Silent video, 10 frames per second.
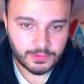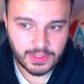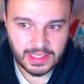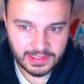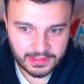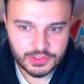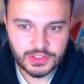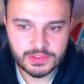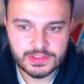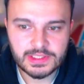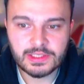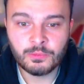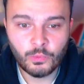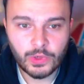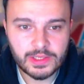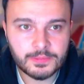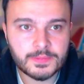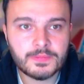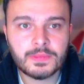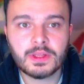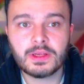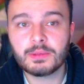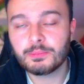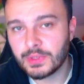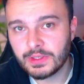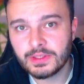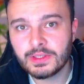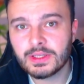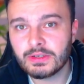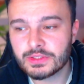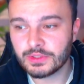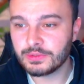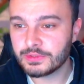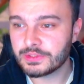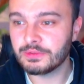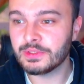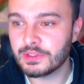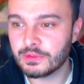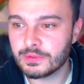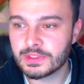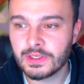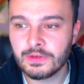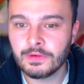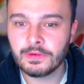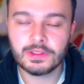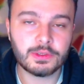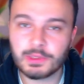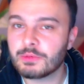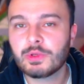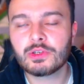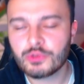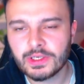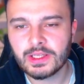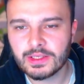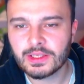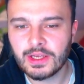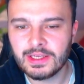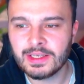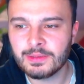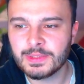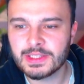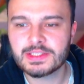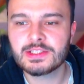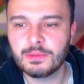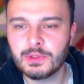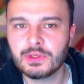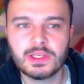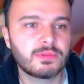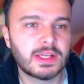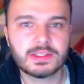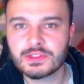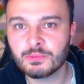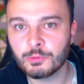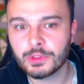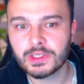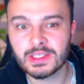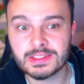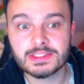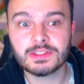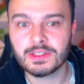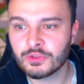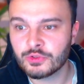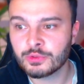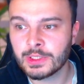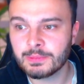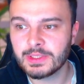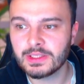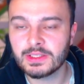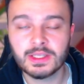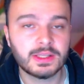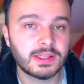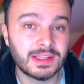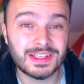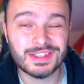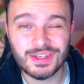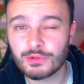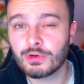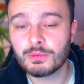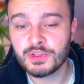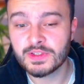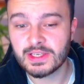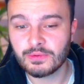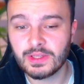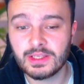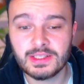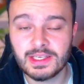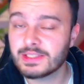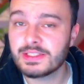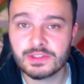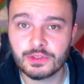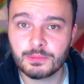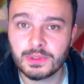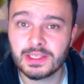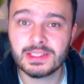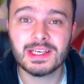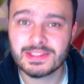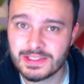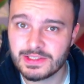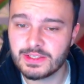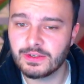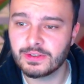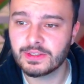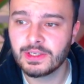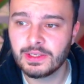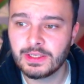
I think Chelsea can wait but there is also news. You know, we could we could try getting him in the summer. If that doesn't work and it's still 120 million, then there's other options out there. Yes, he's a good player. Yes, he's young.